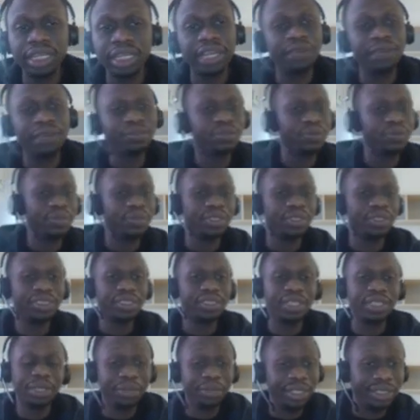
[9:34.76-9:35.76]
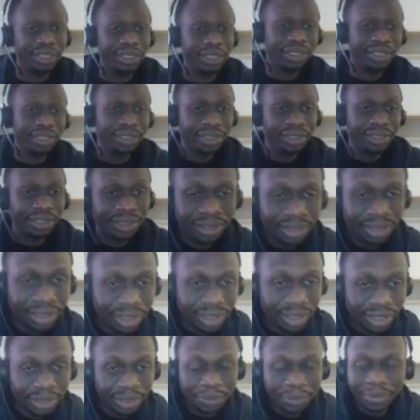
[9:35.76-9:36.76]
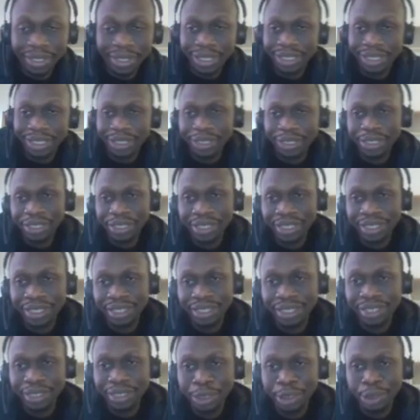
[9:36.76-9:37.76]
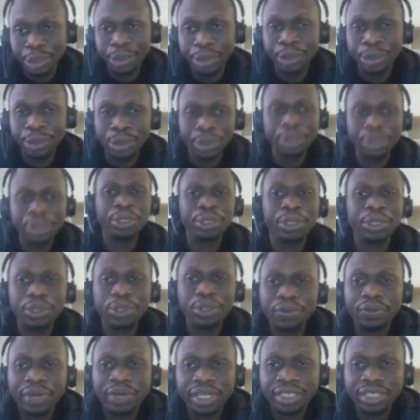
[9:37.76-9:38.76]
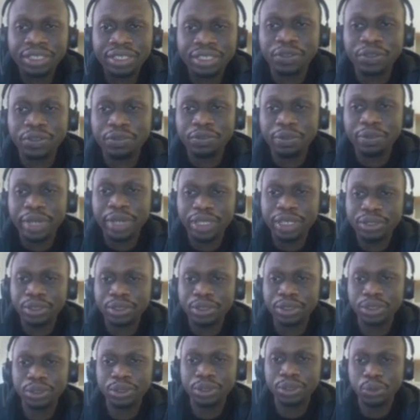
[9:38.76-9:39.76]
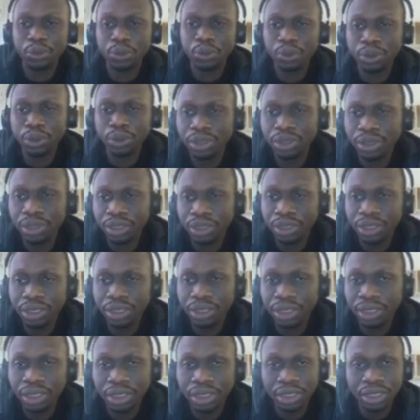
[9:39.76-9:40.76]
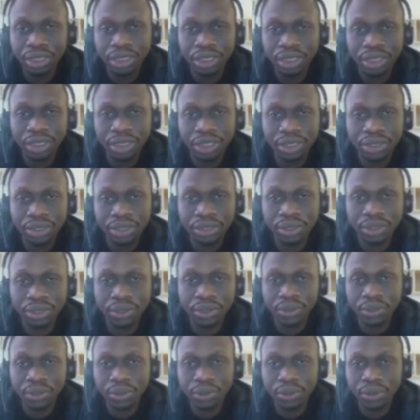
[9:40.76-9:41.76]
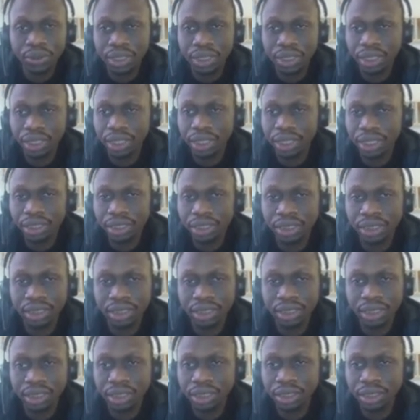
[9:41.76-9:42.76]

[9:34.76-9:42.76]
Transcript: F strings are amazing. They make your writing of Python cool. So okay, let's see.